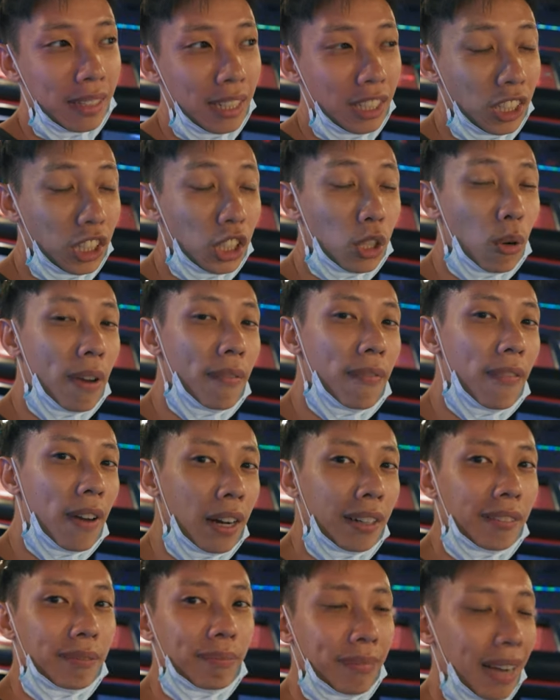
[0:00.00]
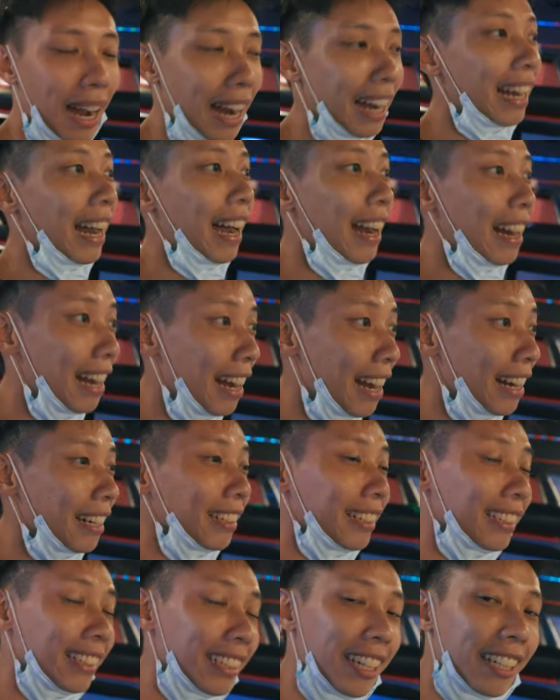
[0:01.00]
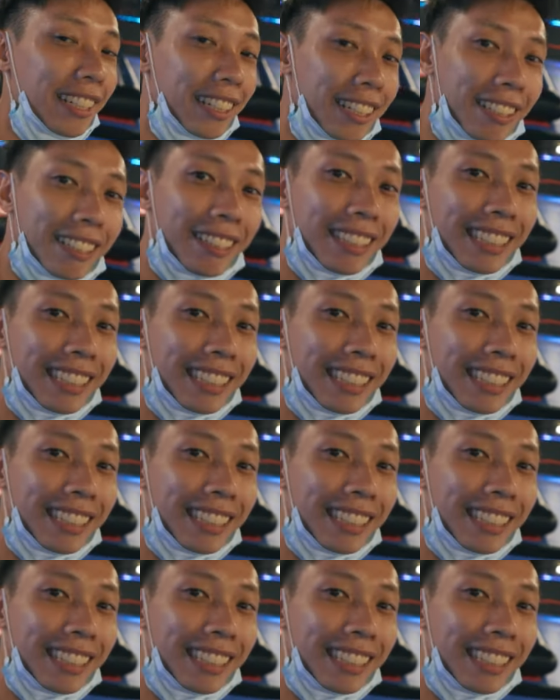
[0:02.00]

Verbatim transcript: it's really quite fun. I like the skates.